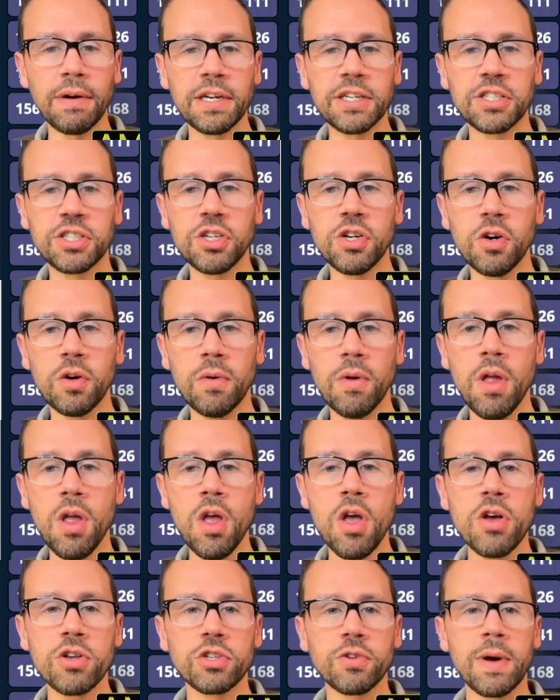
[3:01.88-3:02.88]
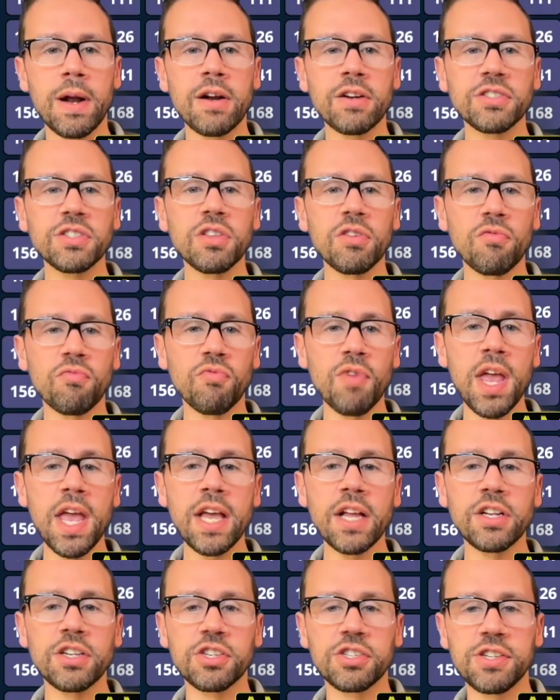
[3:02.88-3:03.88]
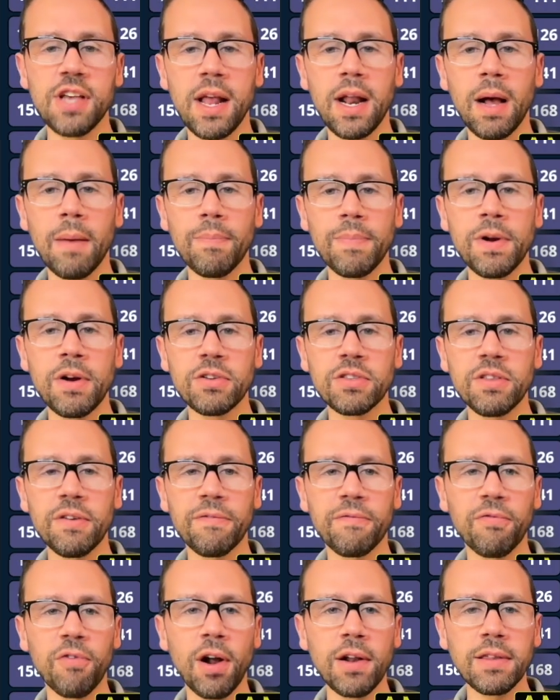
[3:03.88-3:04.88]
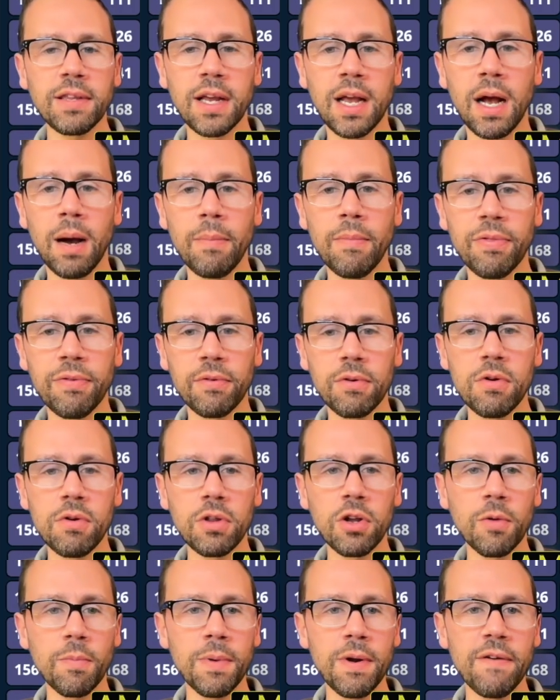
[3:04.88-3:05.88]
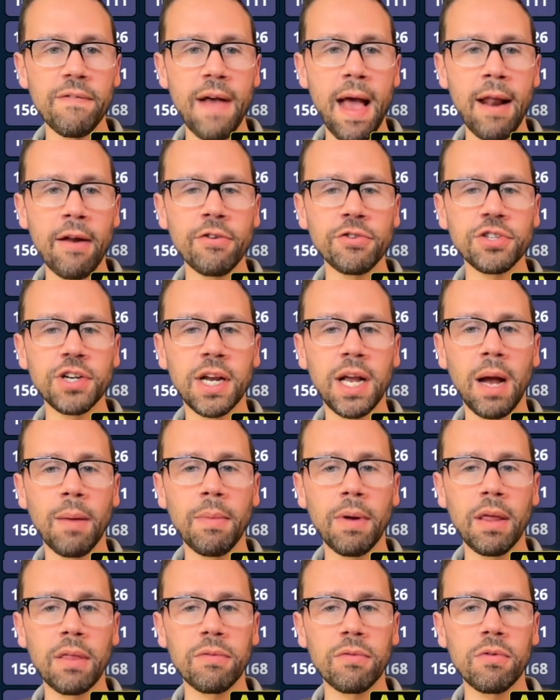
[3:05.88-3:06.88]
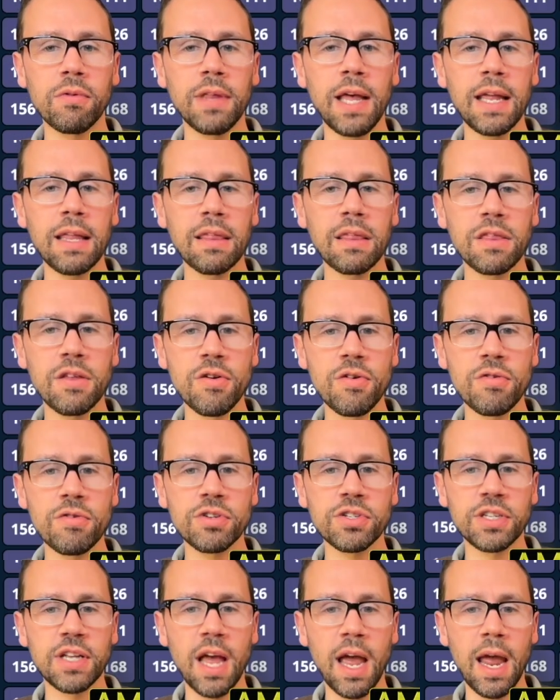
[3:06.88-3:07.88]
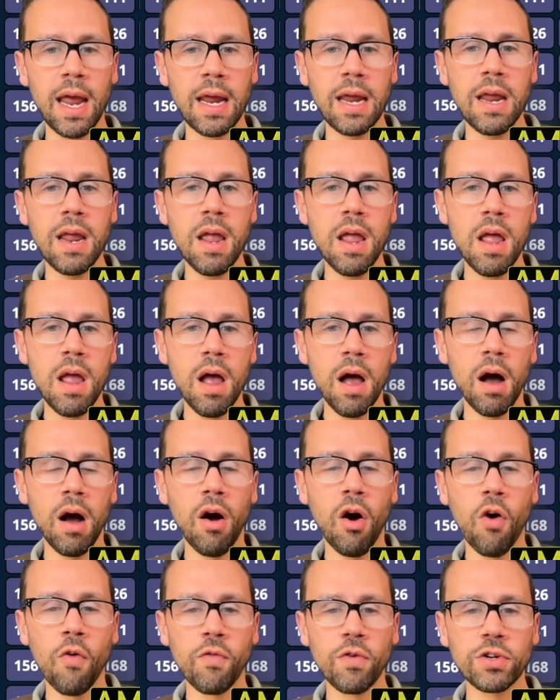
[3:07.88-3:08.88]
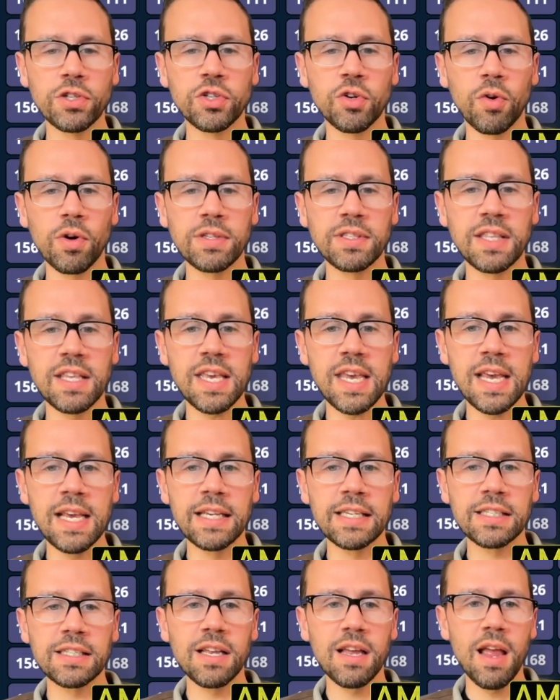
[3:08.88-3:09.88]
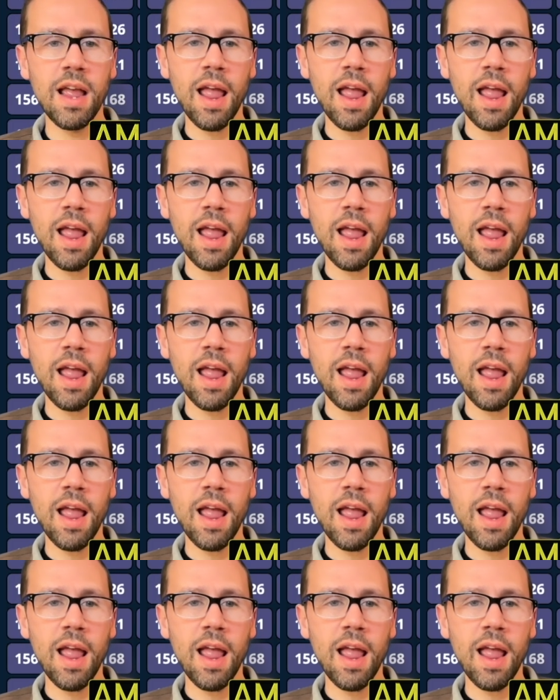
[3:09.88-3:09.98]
soon. So here's the ridge set up. Here's the front to come through. A little bit of energy coming through late Thursday over towards the east.